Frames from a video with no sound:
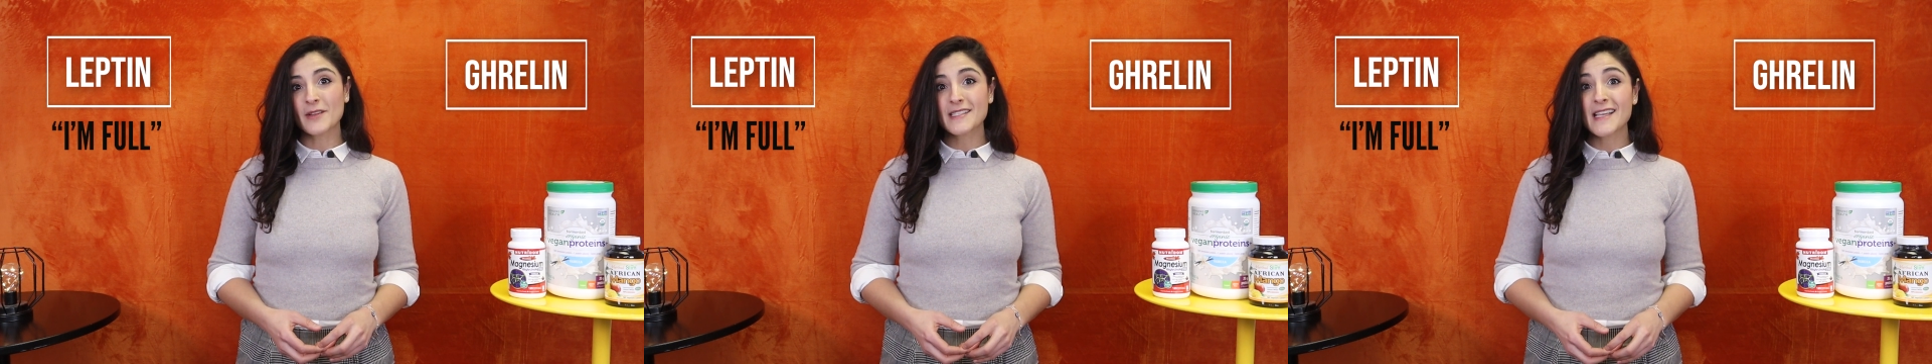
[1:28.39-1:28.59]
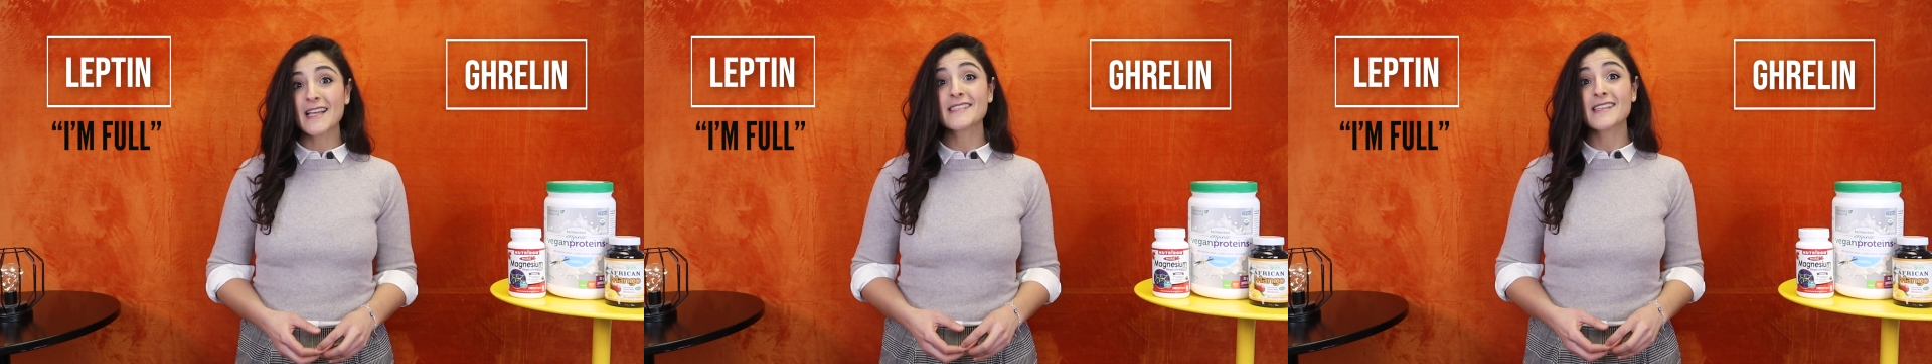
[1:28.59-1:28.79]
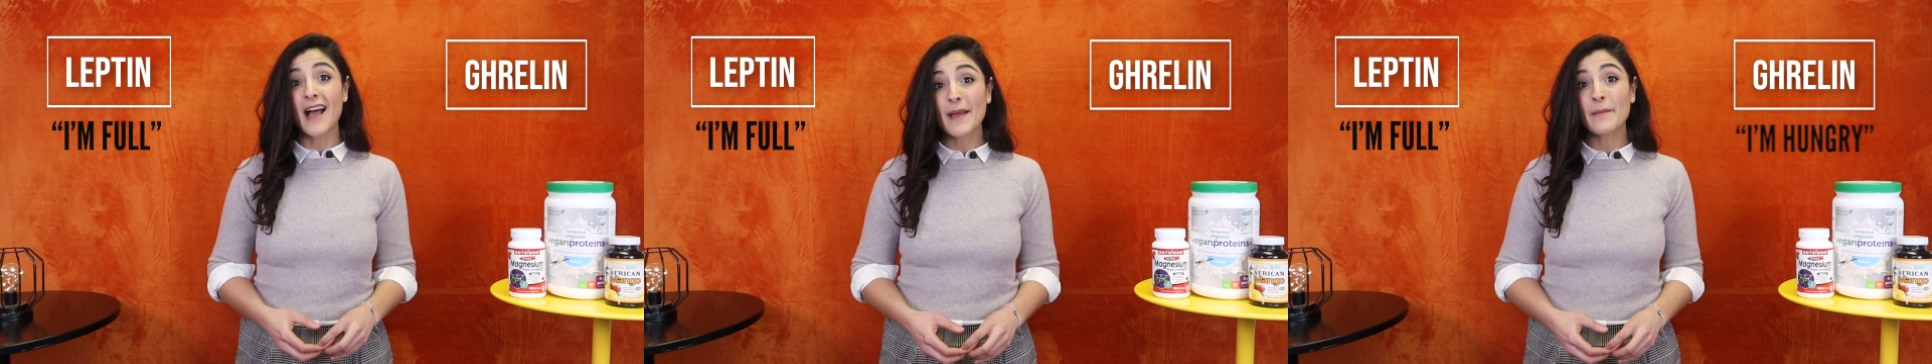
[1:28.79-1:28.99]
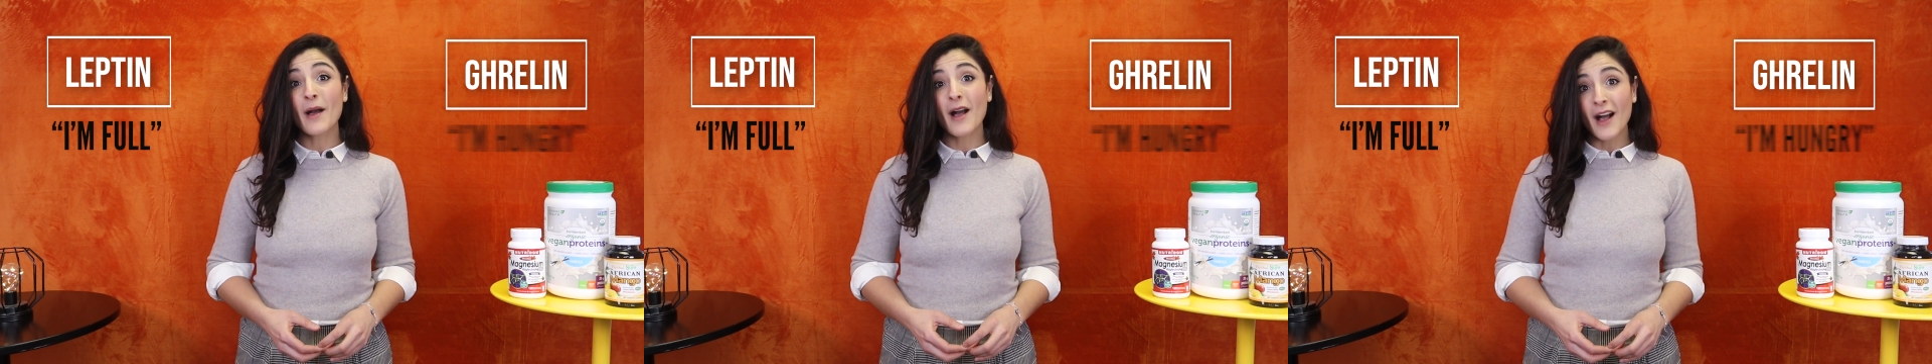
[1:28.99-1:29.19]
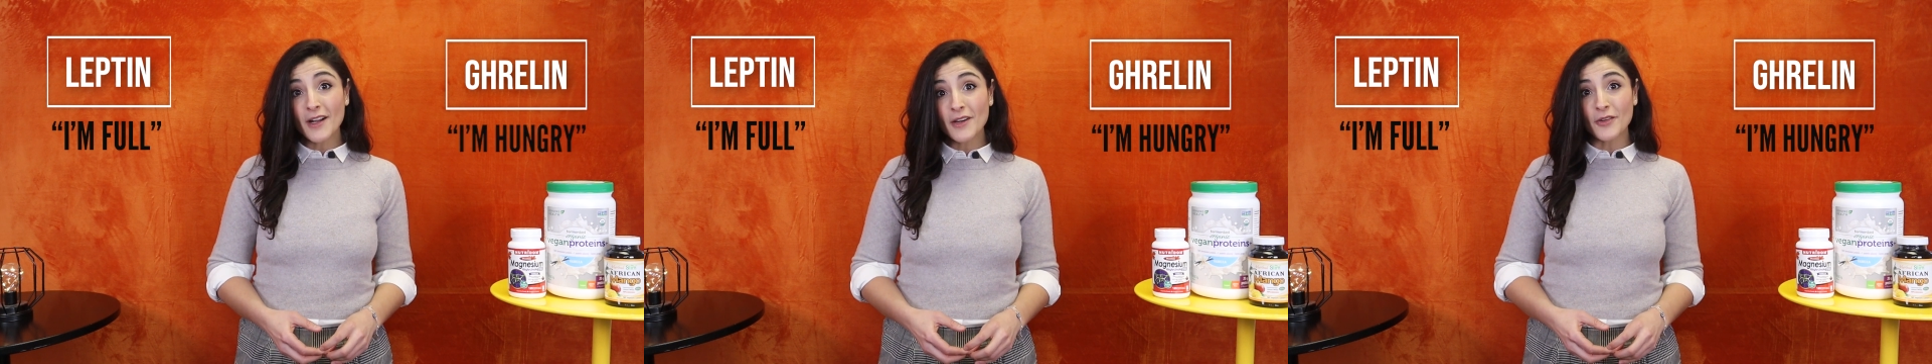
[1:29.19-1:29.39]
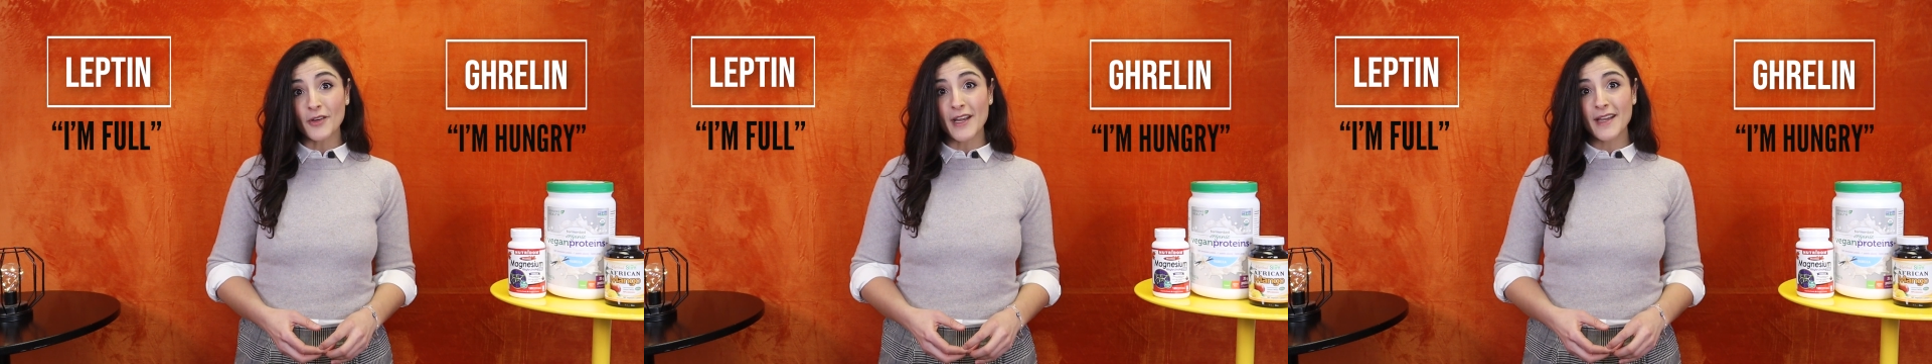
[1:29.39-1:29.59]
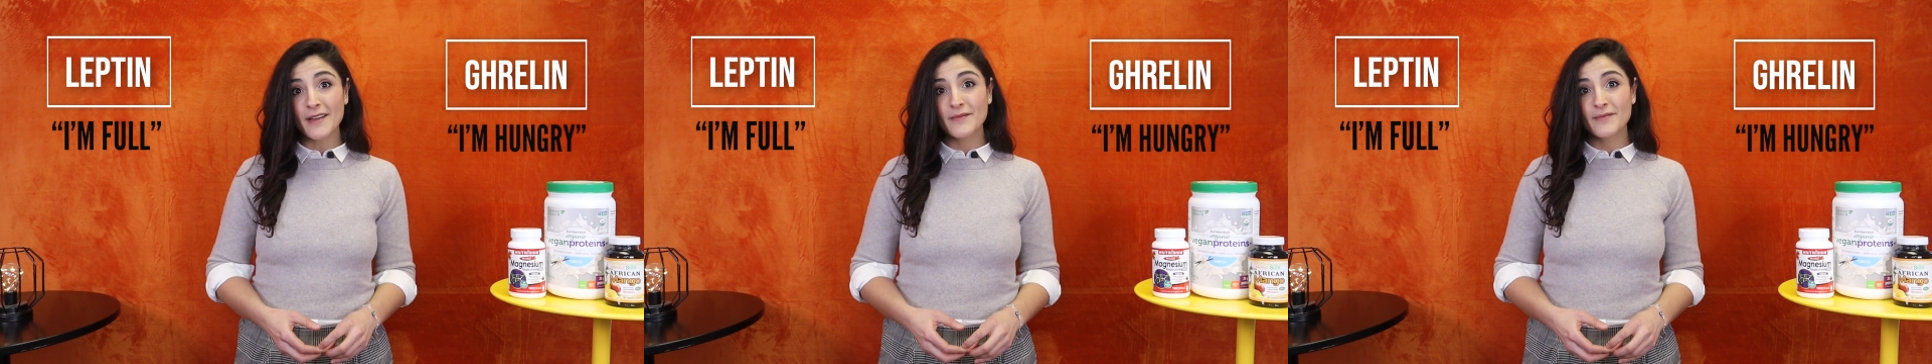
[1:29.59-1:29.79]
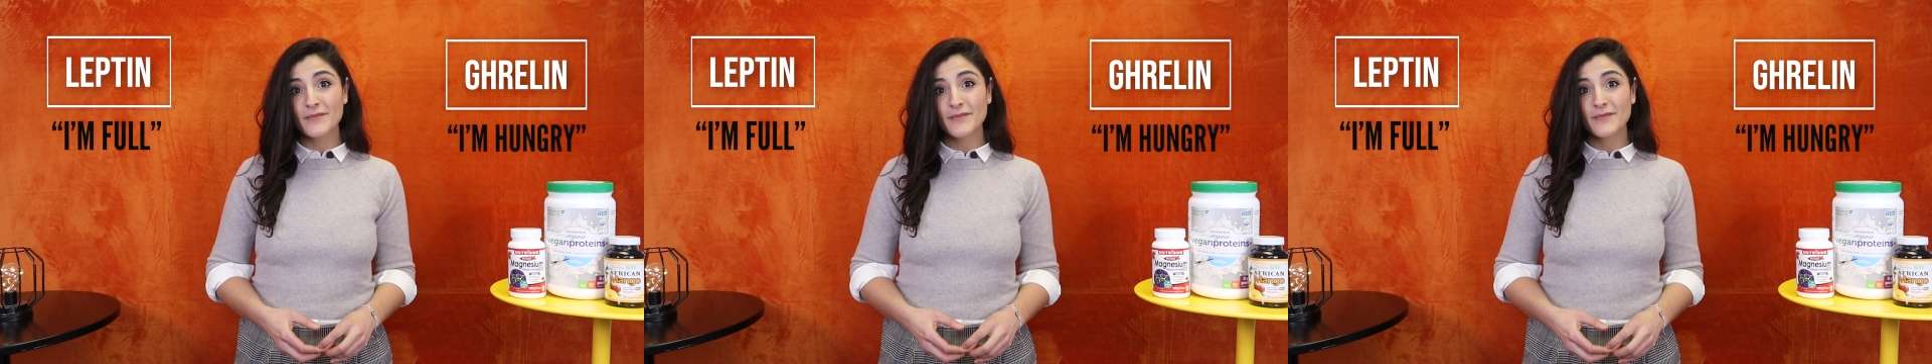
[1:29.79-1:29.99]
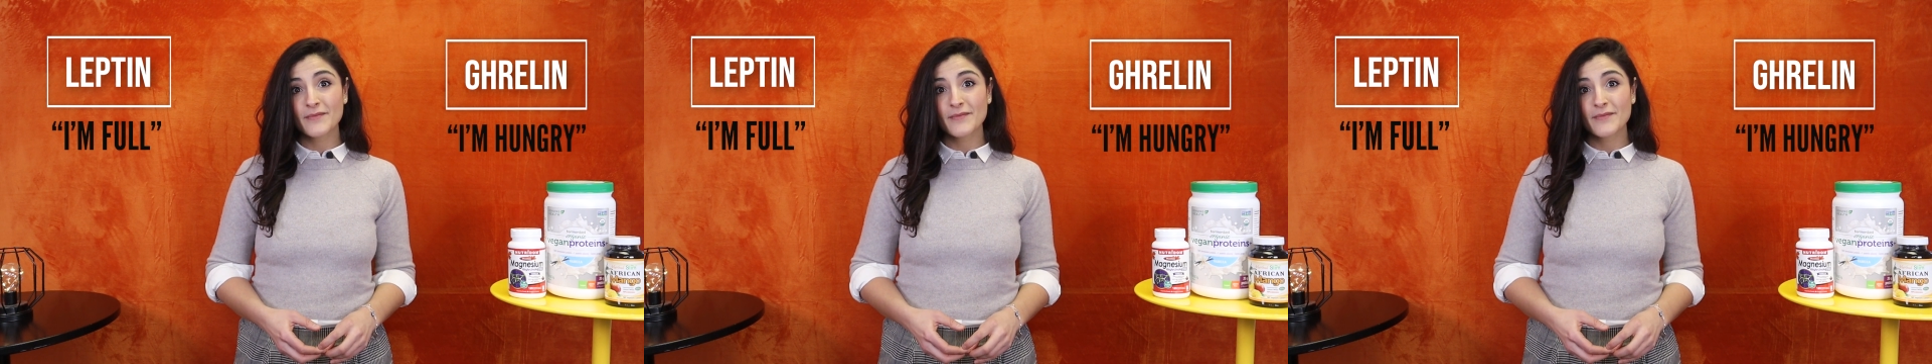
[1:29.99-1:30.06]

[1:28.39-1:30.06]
that says, I'm hungry.